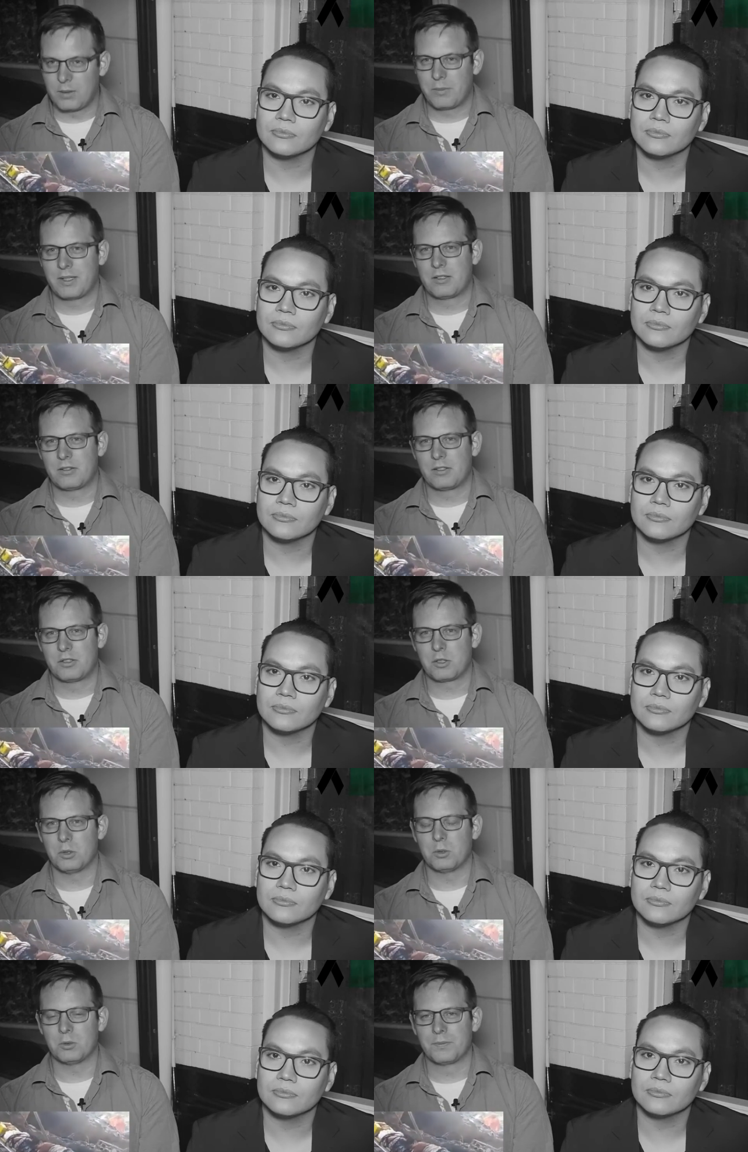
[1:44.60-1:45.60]
Speaker 1: Elementary
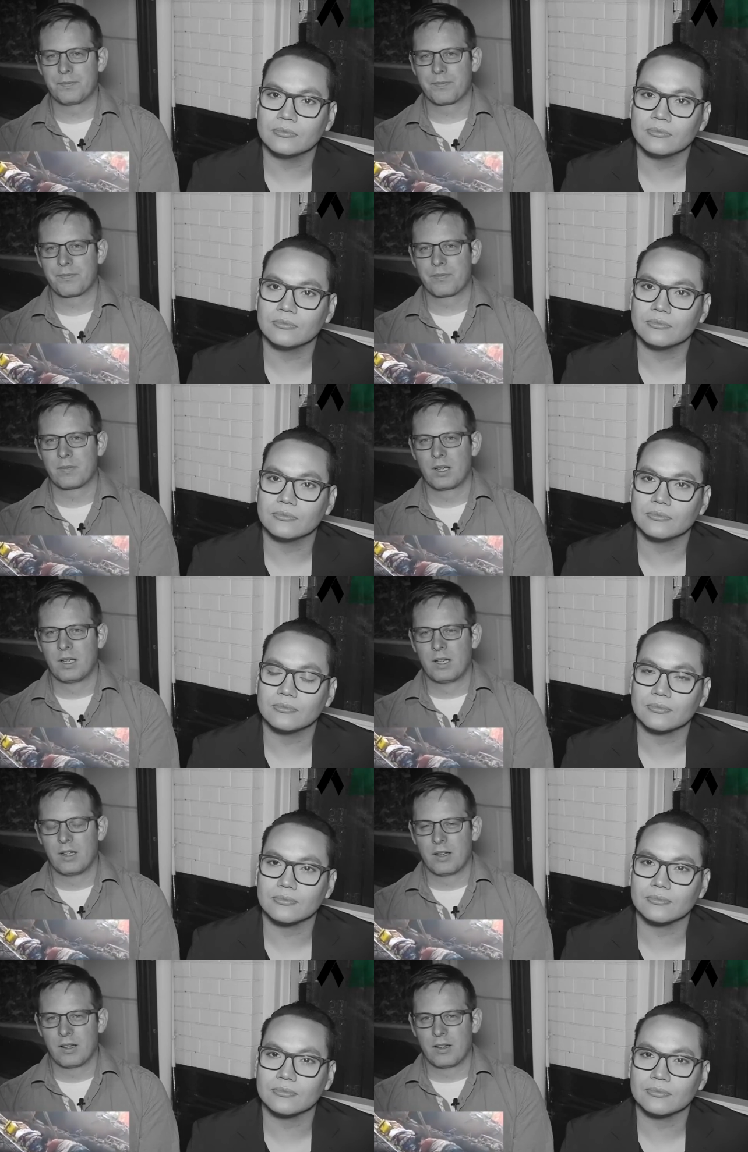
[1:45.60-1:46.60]
School.
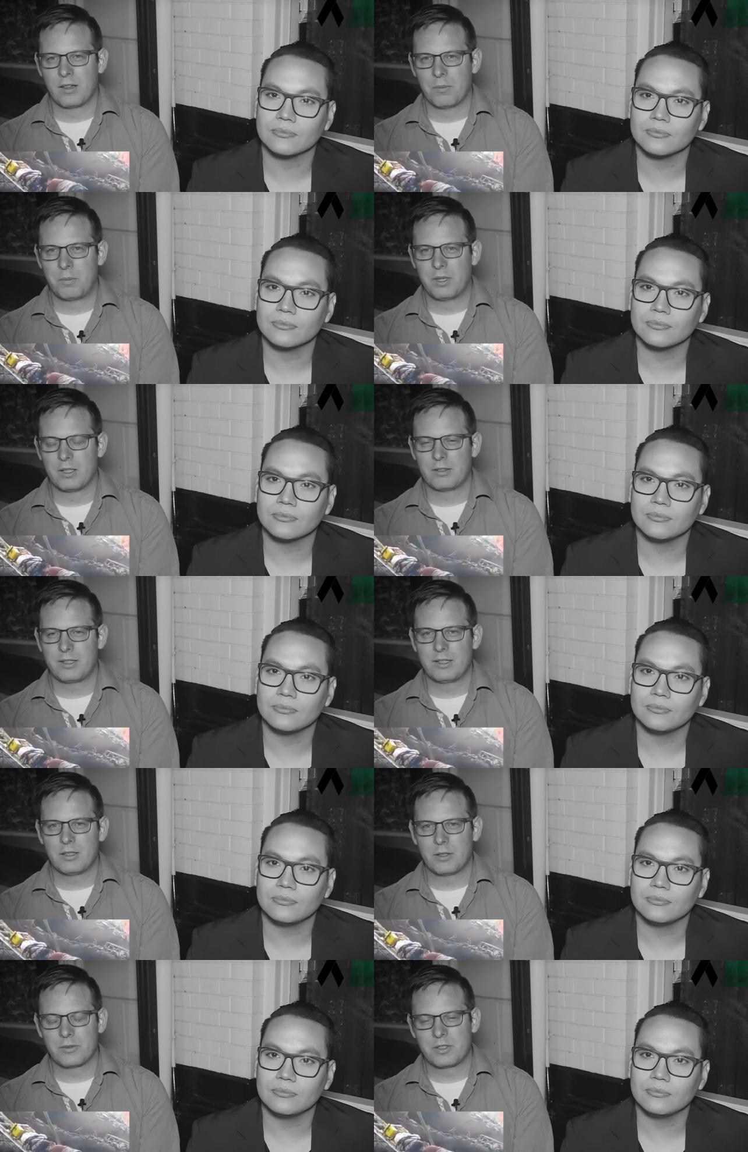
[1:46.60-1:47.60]
The
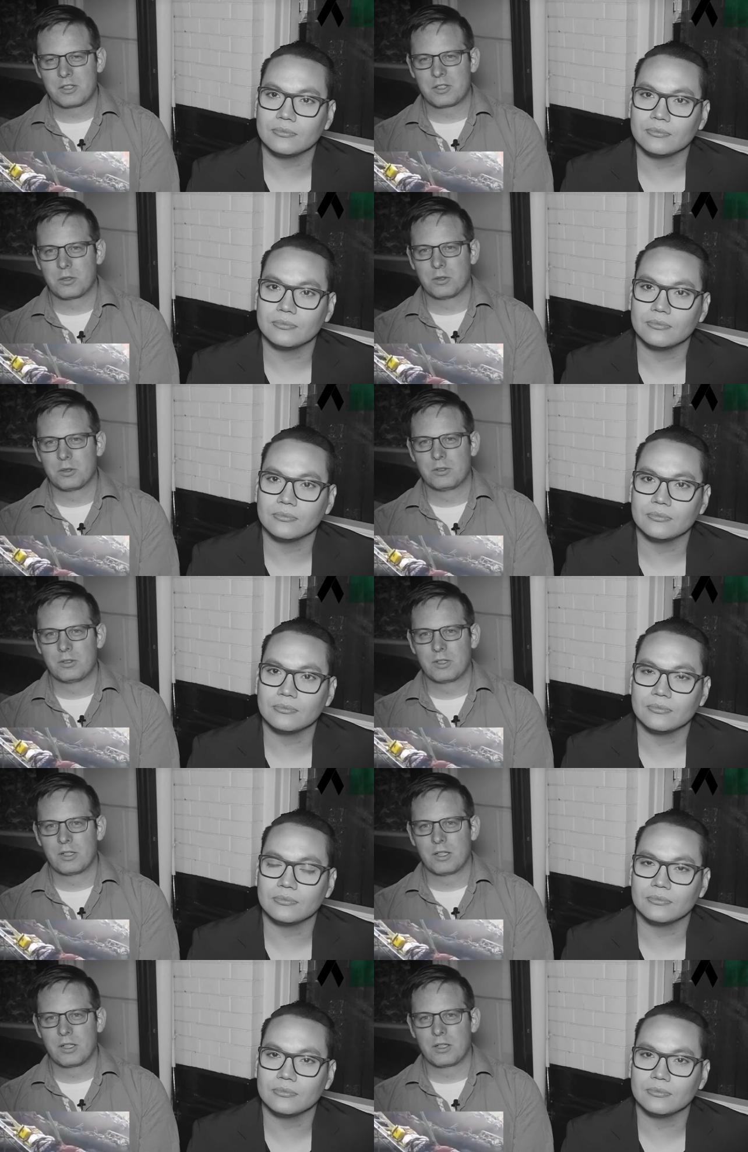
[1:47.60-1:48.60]
building of this school
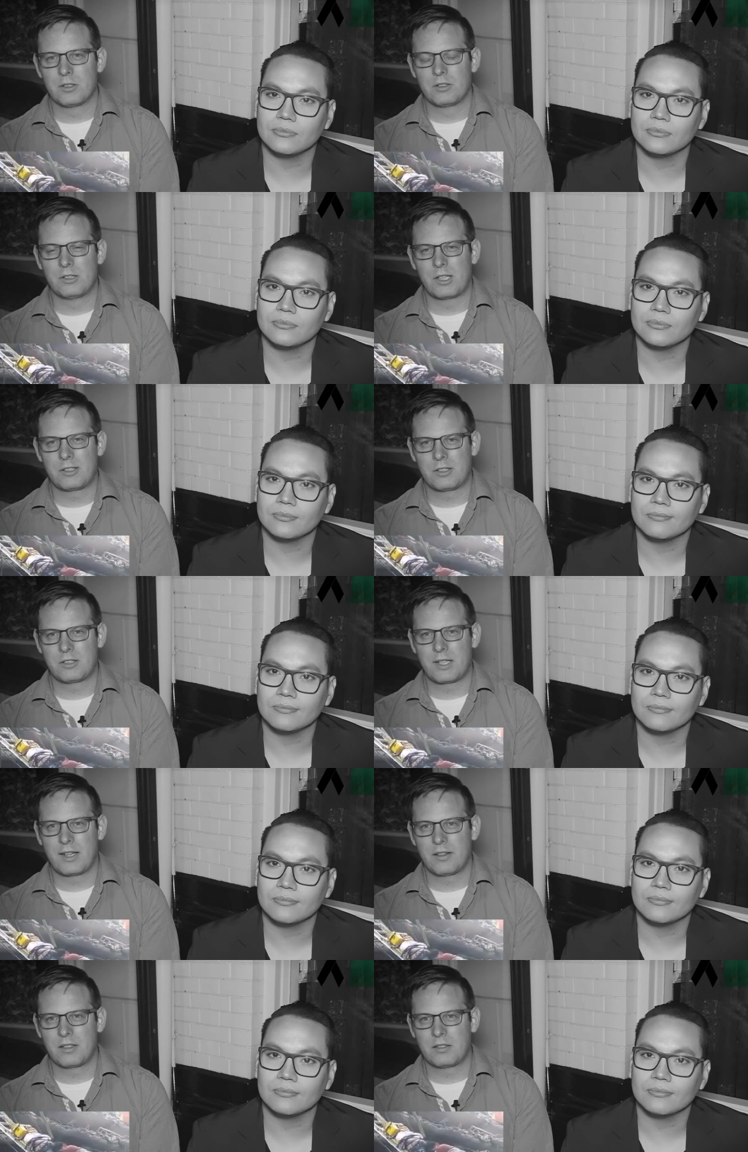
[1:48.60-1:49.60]
could not
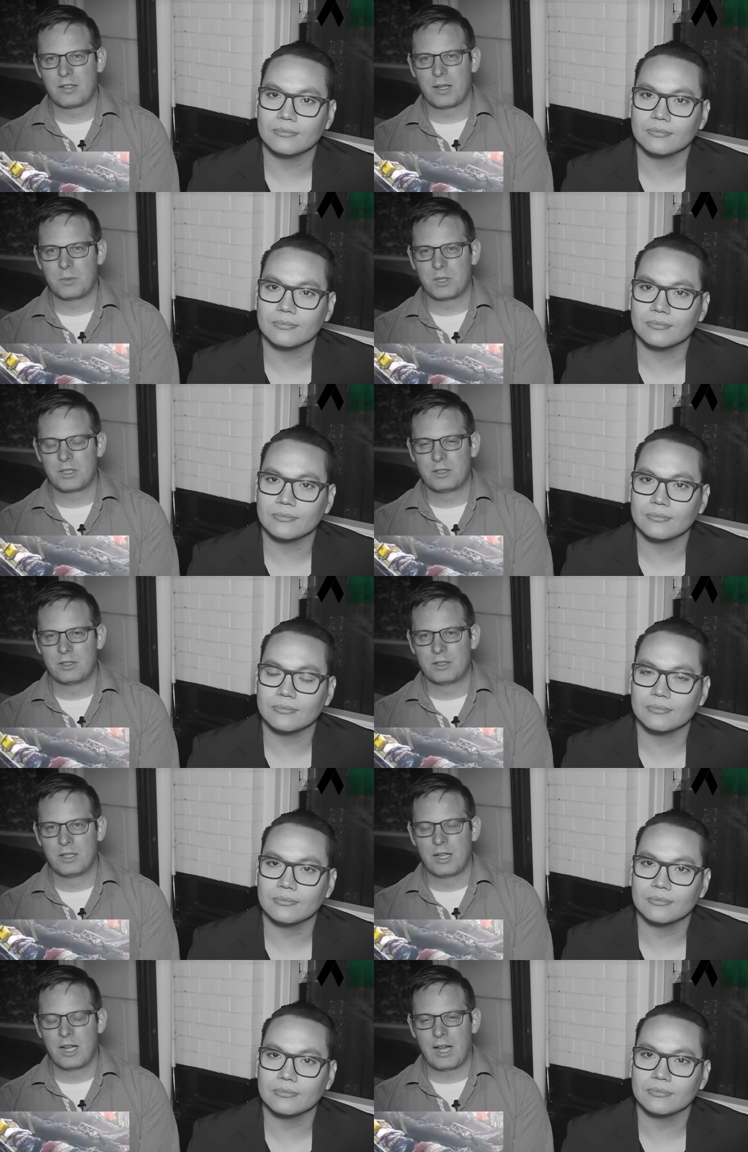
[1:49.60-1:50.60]
stand the tremor
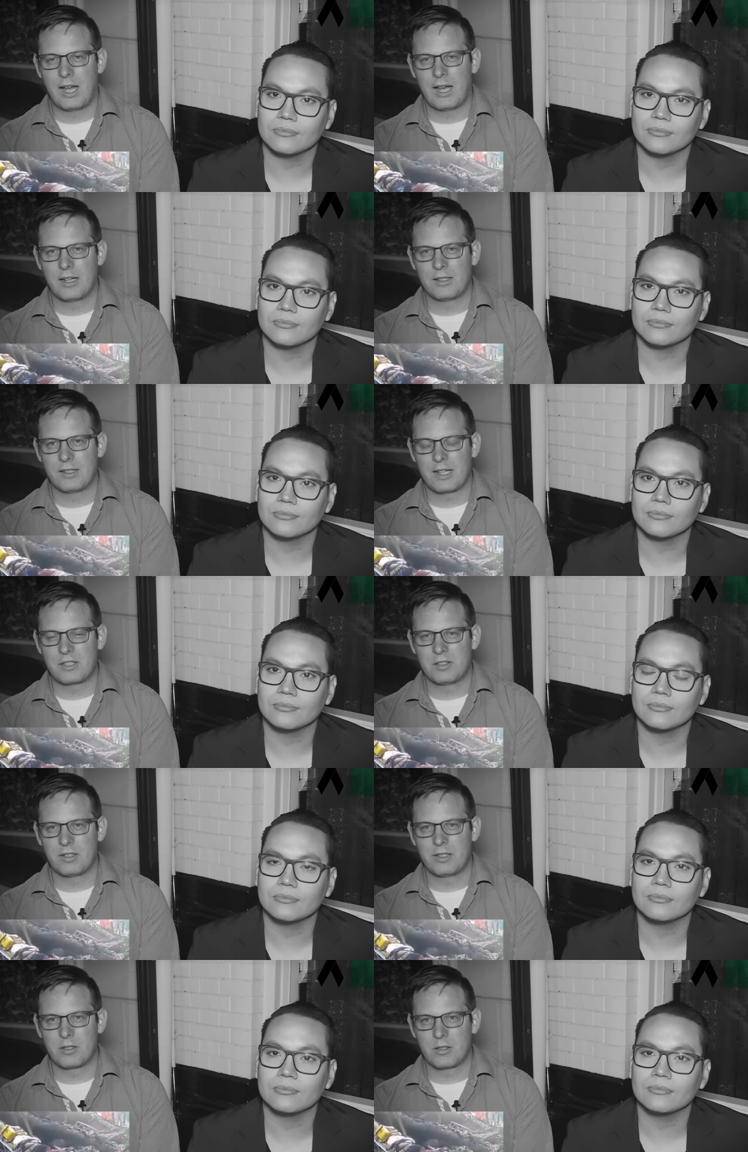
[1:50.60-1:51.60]
and it
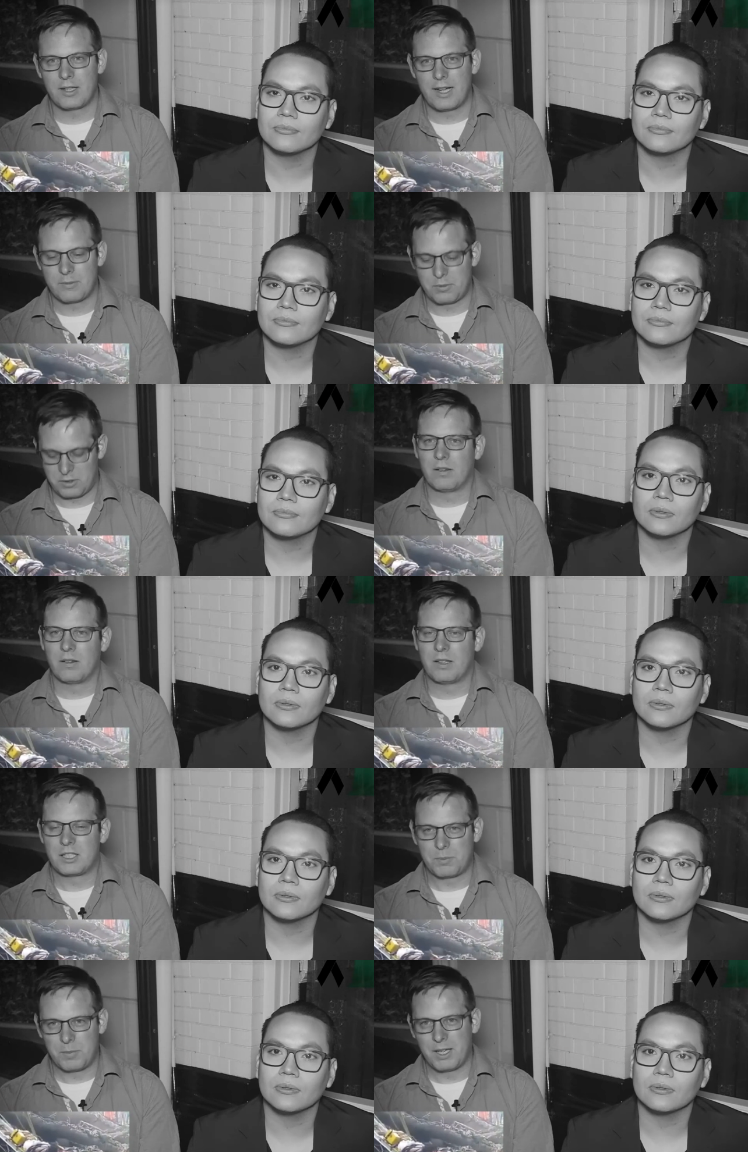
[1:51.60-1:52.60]
actually collapsed.
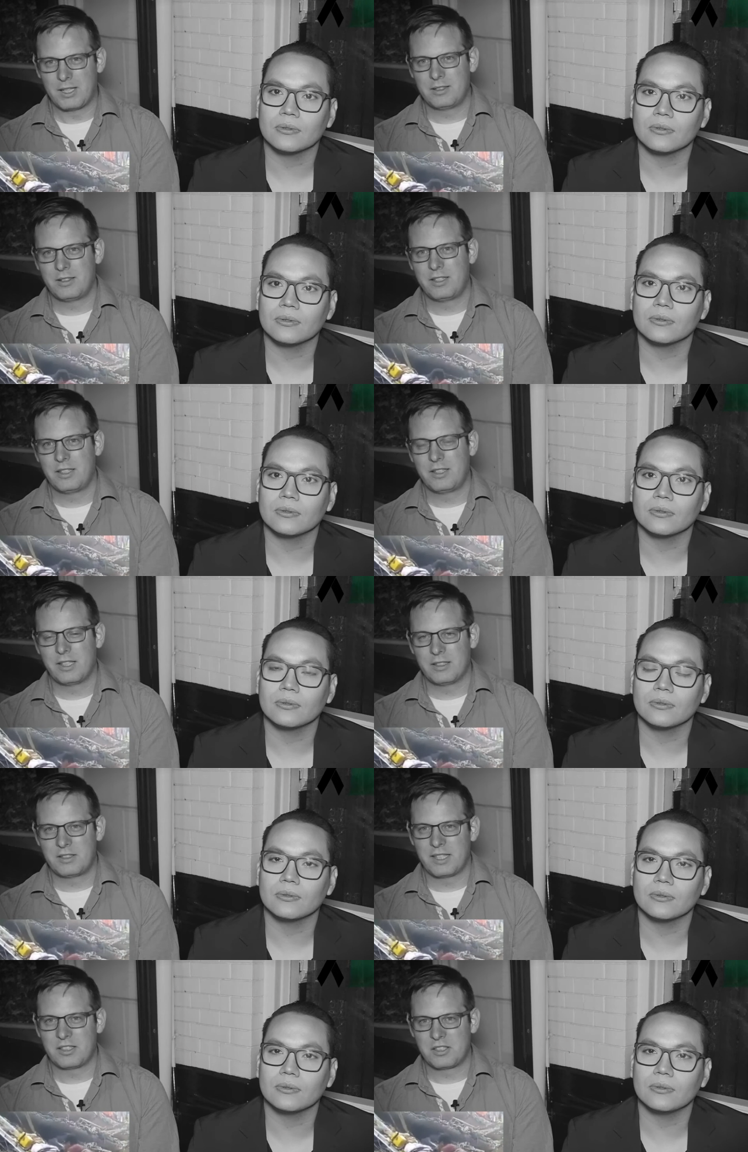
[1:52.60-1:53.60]
Despite the
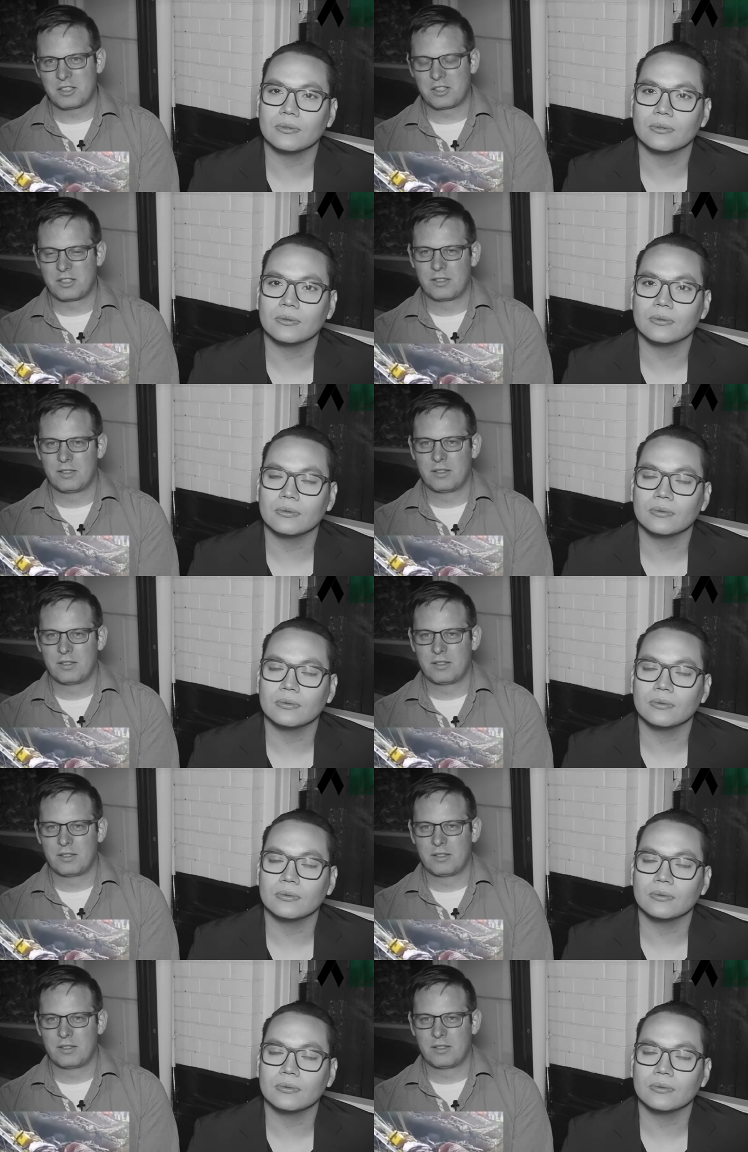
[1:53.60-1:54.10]
intense